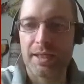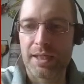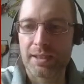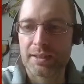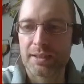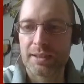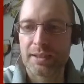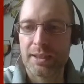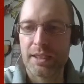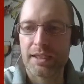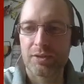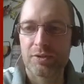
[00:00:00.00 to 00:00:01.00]
And
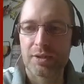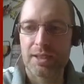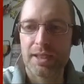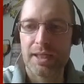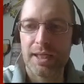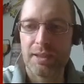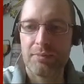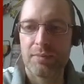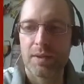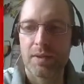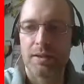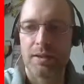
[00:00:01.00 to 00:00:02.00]
yeah, interesting game.
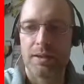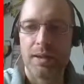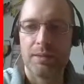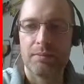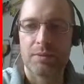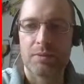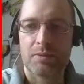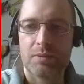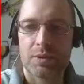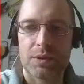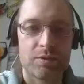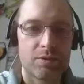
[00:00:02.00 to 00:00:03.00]
Um,
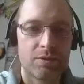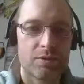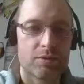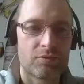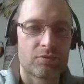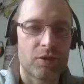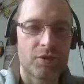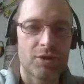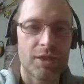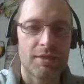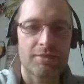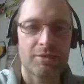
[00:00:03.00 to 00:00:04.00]
Ron
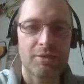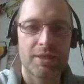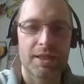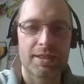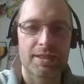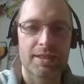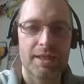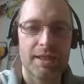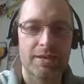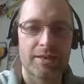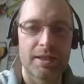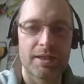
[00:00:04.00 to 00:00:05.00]
Fortier is still
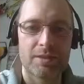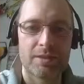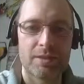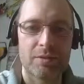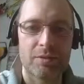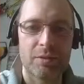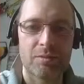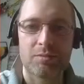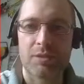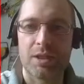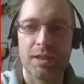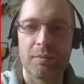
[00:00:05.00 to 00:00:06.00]
out there, so
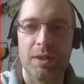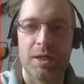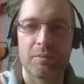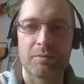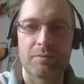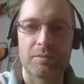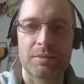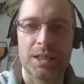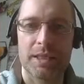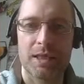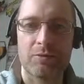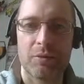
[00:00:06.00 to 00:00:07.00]
check him out.
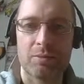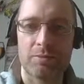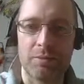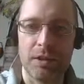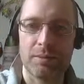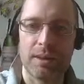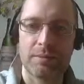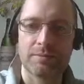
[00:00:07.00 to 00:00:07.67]
Take care, everyone. Bye bye.